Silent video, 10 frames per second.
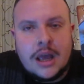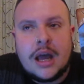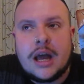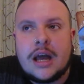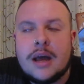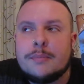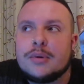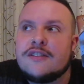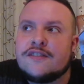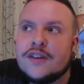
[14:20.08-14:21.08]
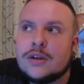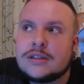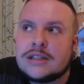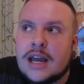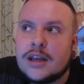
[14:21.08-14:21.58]
But it
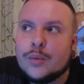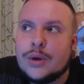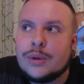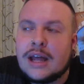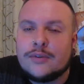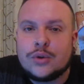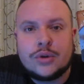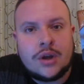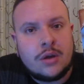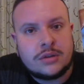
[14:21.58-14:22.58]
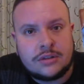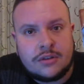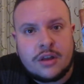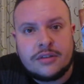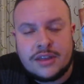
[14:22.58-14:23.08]
feels like we will have a good hold
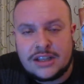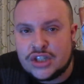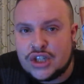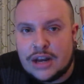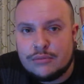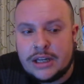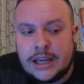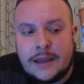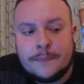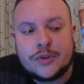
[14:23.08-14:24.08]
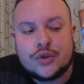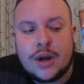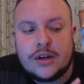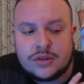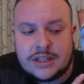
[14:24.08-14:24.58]
on things generally.
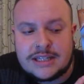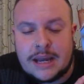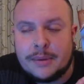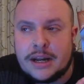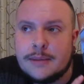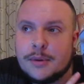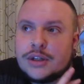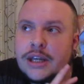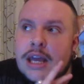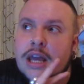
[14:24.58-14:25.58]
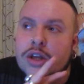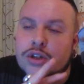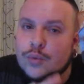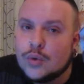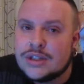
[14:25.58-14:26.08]
Try not to snap at anybody.
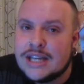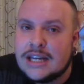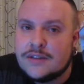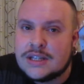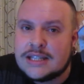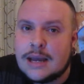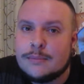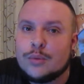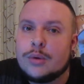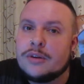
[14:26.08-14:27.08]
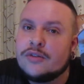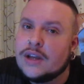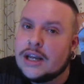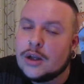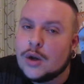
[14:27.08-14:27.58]
Towards the end of December, we'll be
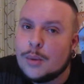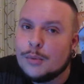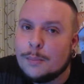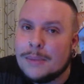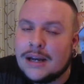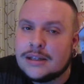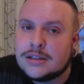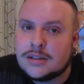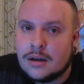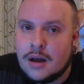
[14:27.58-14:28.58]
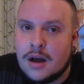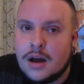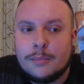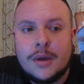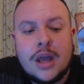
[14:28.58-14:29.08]
feeling a lot more balanced and
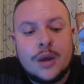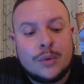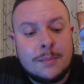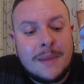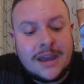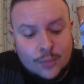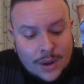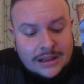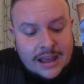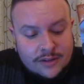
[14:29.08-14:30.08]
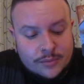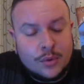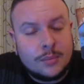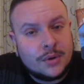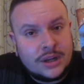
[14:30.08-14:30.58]
calm. We may well have
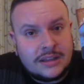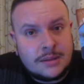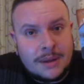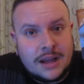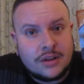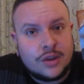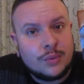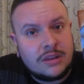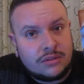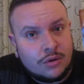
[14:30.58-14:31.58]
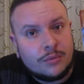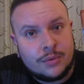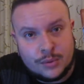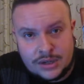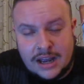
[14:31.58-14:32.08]
more money in the bank than we thought
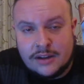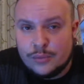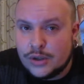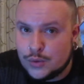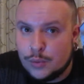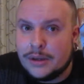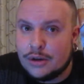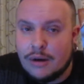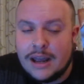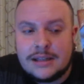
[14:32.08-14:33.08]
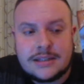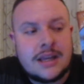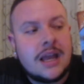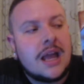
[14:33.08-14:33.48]
we would have, which will be great.